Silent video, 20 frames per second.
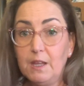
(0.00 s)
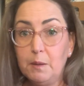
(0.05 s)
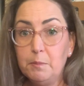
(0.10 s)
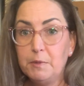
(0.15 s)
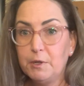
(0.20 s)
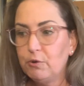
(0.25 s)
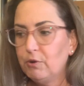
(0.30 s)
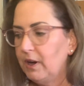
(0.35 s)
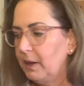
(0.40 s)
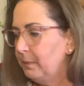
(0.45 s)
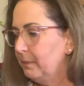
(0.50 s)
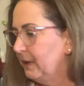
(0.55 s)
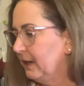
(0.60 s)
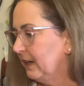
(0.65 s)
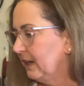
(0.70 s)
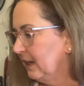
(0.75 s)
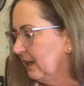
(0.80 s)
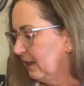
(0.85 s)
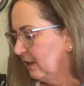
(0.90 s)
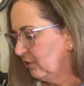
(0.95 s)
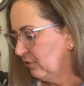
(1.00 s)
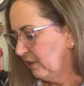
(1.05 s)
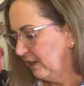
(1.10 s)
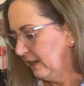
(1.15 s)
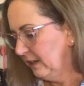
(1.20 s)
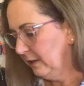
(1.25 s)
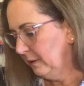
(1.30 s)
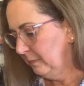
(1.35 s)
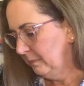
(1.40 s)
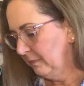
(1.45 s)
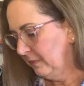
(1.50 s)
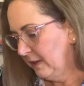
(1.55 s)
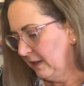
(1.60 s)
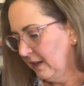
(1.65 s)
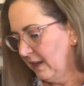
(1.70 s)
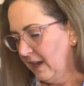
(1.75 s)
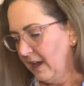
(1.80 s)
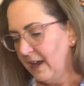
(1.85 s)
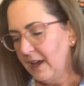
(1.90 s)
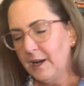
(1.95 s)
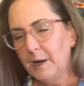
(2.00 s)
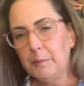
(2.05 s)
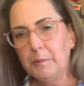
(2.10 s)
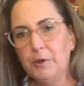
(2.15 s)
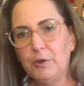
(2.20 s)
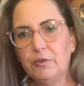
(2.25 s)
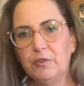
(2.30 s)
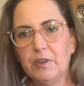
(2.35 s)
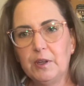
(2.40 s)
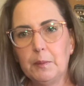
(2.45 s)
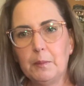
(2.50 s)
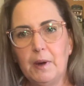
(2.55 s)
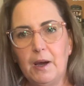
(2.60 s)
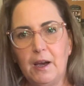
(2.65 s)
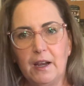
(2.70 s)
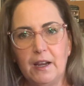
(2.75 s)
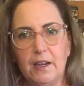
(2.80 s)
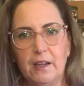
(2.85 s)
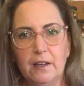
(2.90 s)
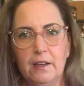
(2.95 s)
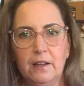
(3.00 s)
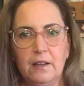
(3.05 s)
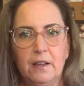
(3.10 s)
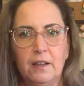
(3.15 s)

me grab my drink. And I'm using my